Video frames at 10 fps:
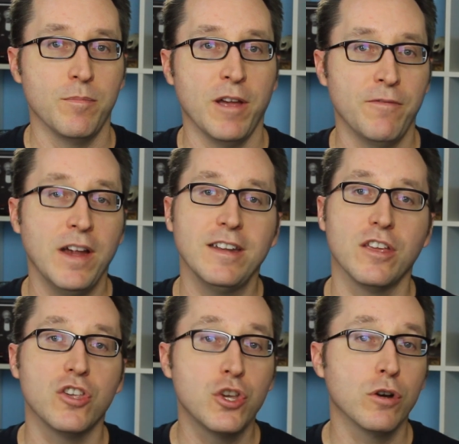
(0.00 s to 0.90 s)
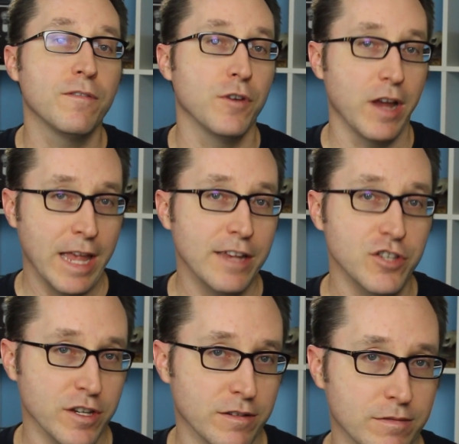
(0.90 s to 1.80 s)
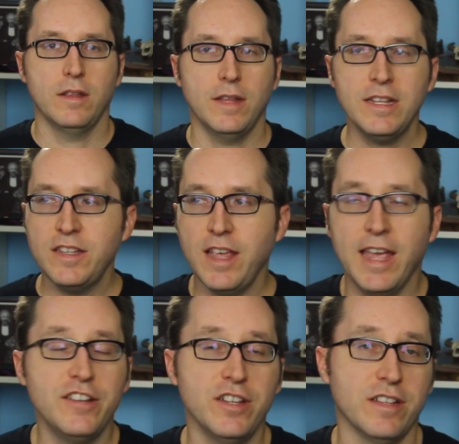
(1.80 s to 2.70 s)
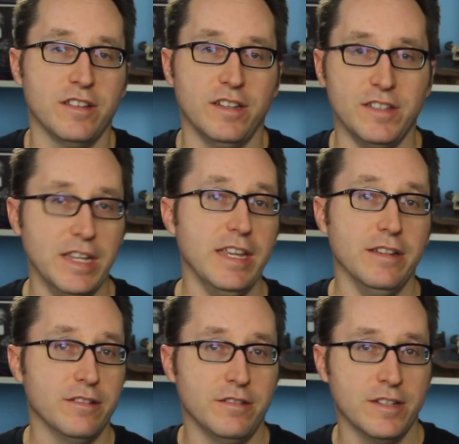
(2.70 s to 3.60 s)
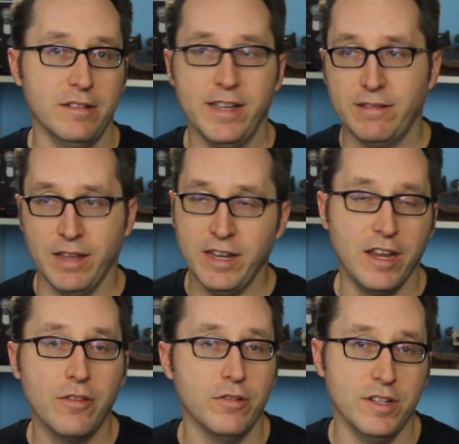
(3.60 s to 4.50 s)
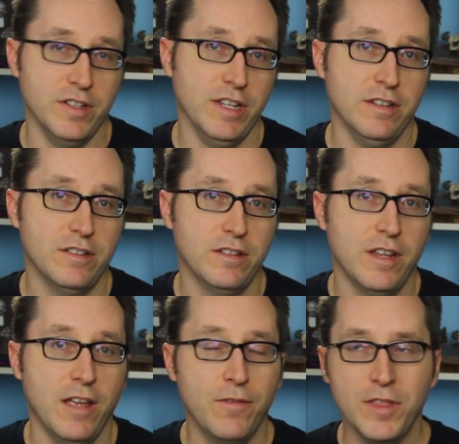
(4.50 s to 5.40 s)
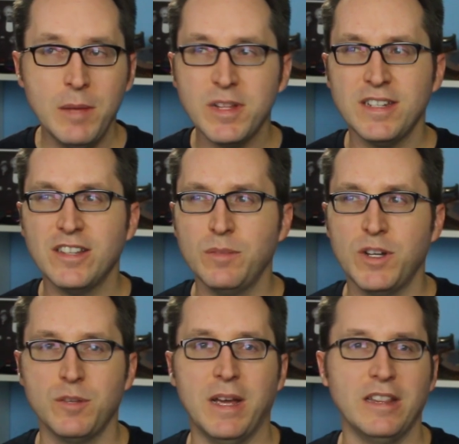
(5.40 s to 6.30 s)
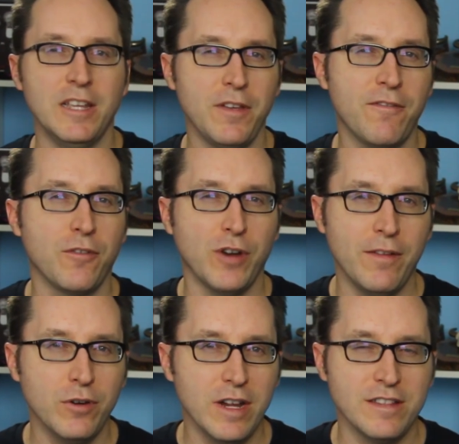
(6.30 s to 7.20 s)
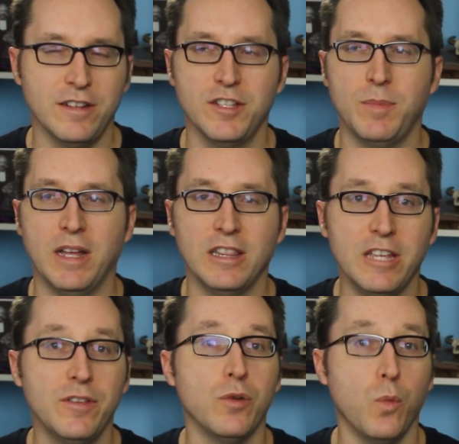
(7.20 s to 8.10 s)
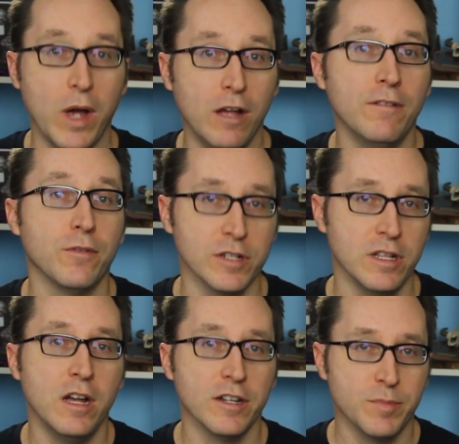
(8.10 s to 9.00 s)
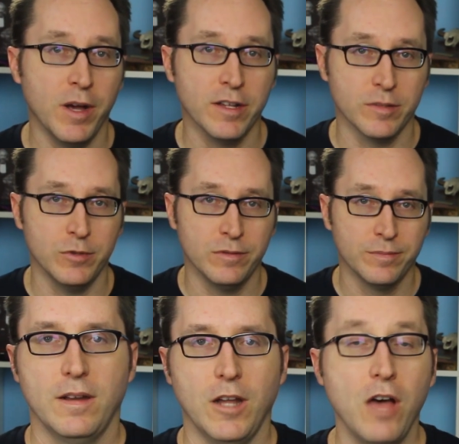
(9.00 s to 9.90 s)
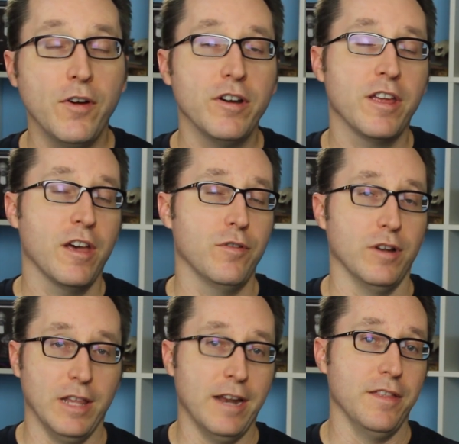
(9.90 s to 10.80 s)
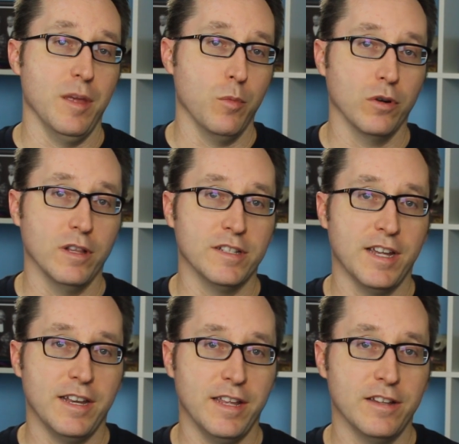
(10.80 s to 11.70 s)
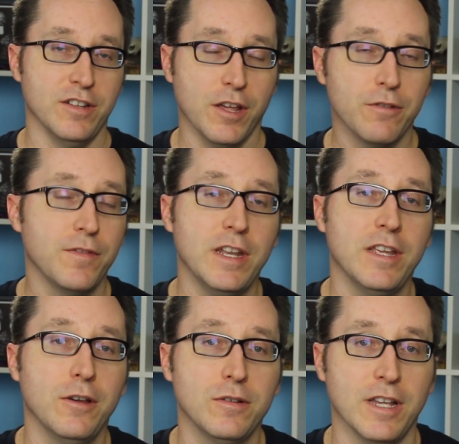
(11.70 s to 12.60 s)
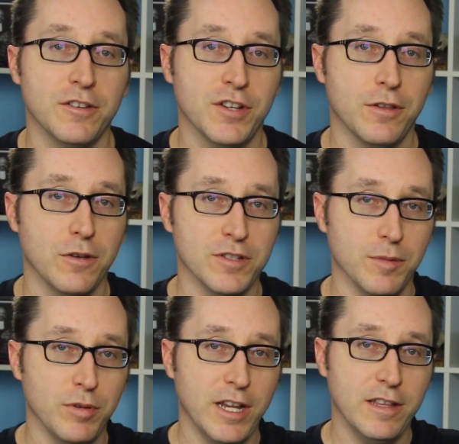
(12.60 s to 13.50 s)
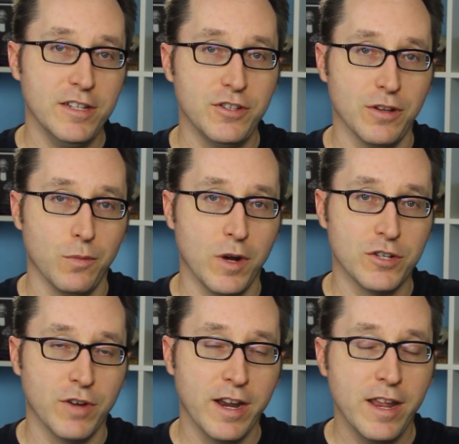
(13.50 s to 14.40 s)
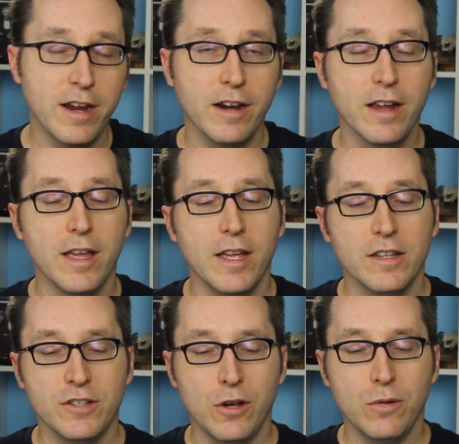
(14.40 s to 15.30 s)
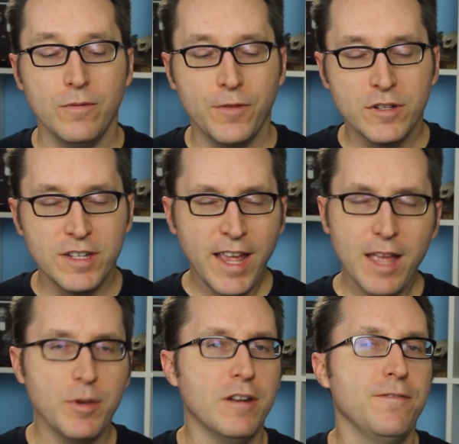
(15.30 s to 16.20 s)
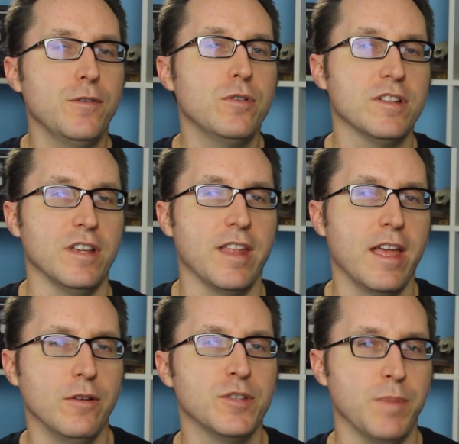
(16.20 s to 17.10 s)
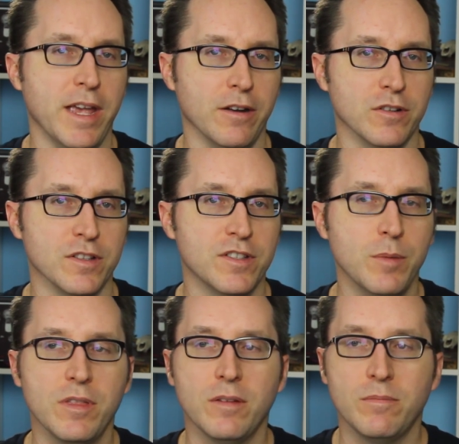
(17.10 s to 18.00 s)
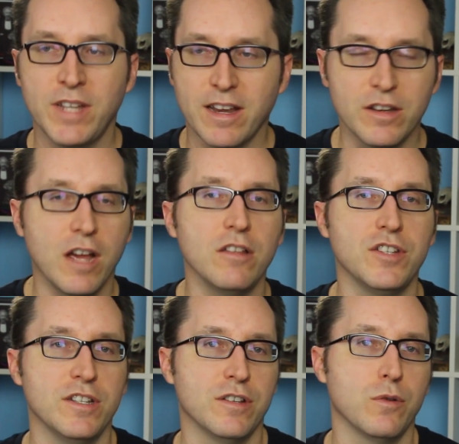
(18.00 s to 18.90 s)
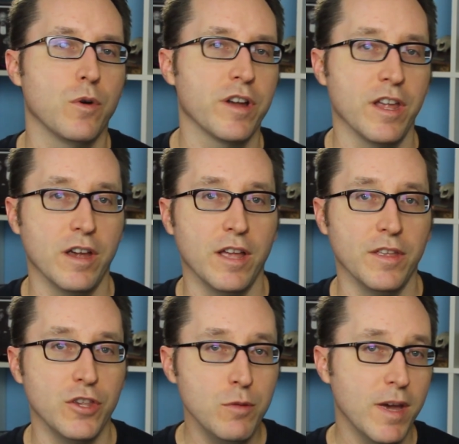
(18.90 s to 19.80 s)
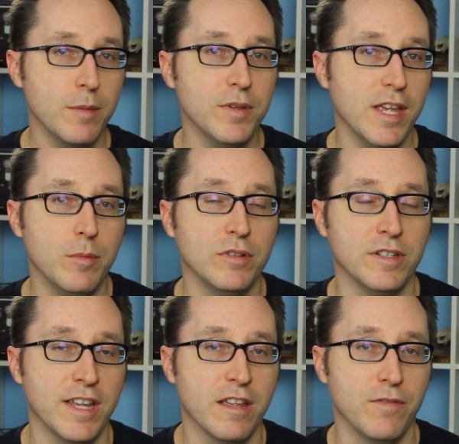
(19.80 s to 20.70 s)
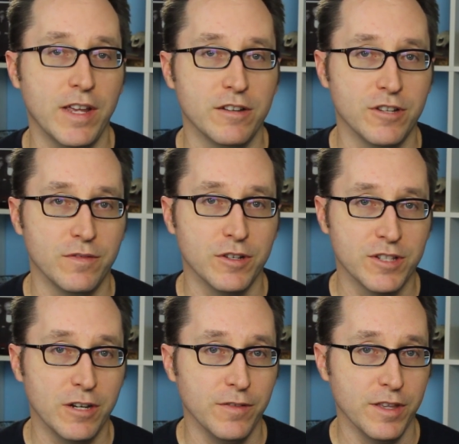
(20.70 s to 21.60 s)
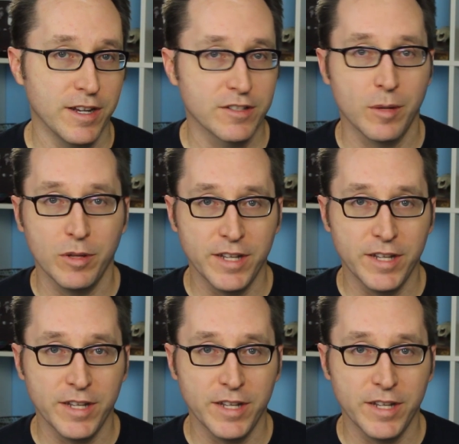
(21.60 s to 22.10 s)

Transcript: by finding a cure for aging. They see aging as a disease, just like any other disease. And for them, it's not so much about living forever as it is about living well for as long as possible. Now, I've already covered a lot of the immortalist ideas in other videos. I'll share those in a playlist you can watch right here. So for today, I'm going to focus on the health spanners and some of the technologies they're working on that you might be able to take advantage of yourself in the next couple of